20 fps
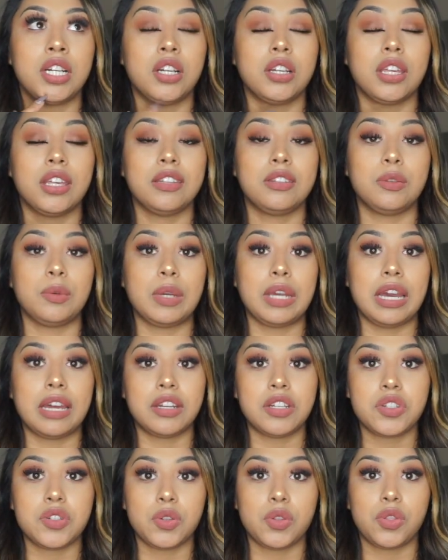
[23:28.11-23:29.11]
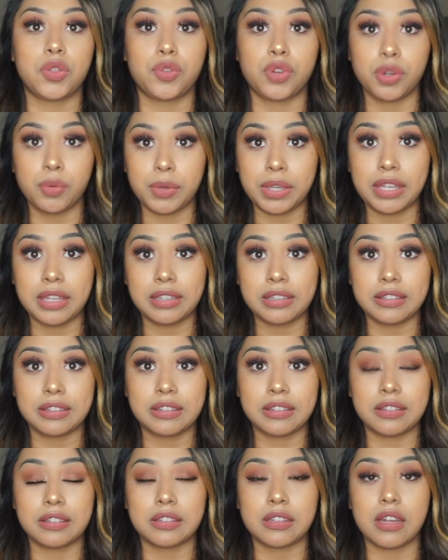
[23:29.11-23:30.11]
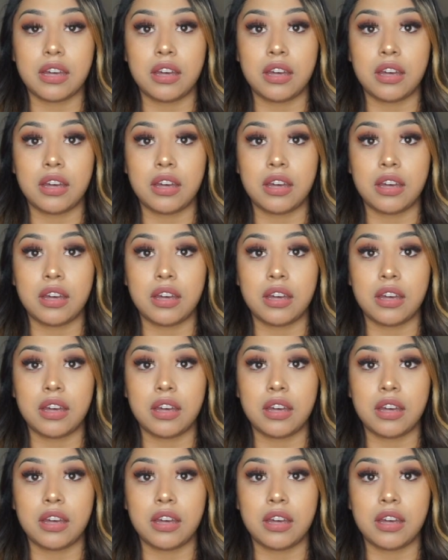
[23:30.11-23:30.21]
okay, so we had to do 3 weeks